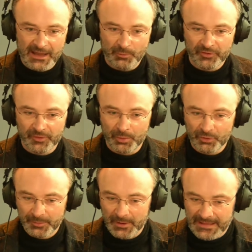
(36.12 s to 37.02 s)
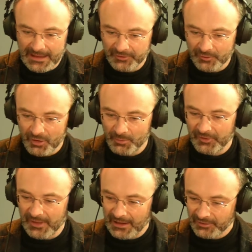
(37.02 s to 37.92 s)
It was supported by the House of
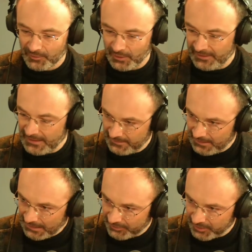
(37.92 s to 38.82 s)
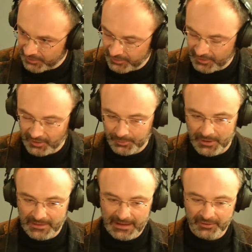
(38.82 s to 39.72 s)
Commons. The House of then gets discussed
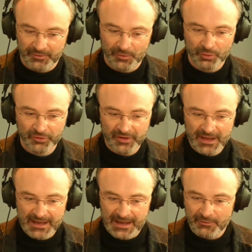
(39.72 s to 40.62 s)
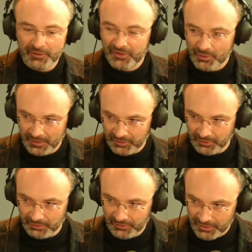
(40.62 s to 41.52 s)
by the House of Lords. And there are two
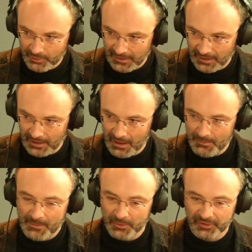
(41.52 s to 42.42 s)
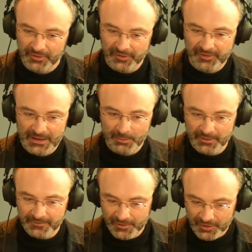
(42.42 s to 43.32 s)
issues. There are two amendments on the table.
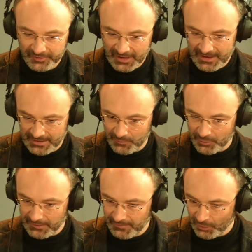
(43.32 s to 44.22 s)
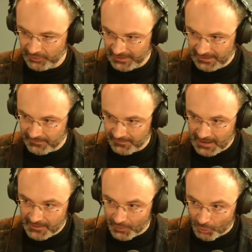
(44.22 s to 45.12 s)
The first, they've already voted in
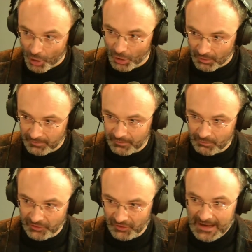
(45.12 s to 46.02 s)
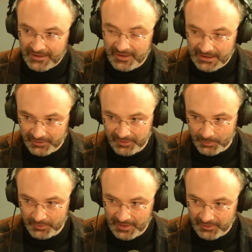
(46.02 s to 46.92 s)
favour of, rejecting in
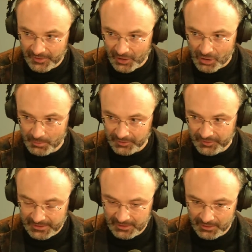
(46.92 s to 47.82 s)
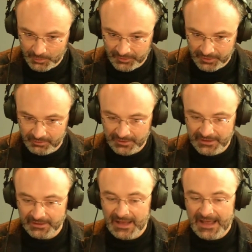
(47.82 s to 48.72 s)
some sense the Commons deal that was
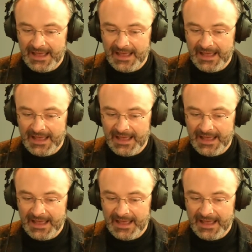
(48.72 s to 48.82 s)
agreed.